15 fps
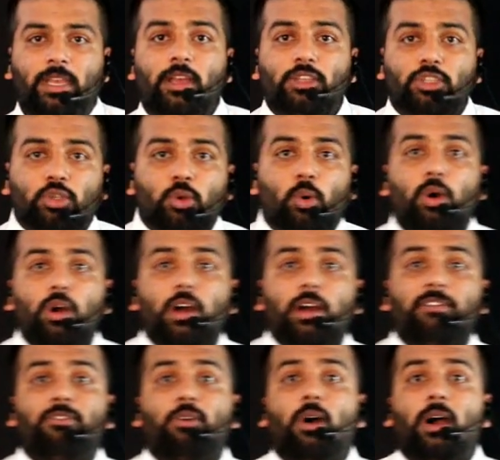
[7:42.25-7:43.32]

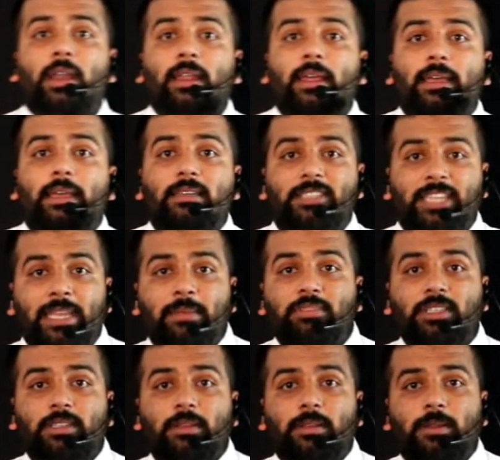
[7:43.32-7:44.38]
So for
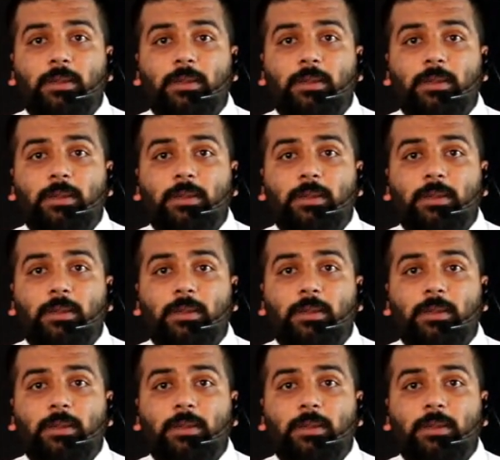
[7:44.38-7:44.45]
teams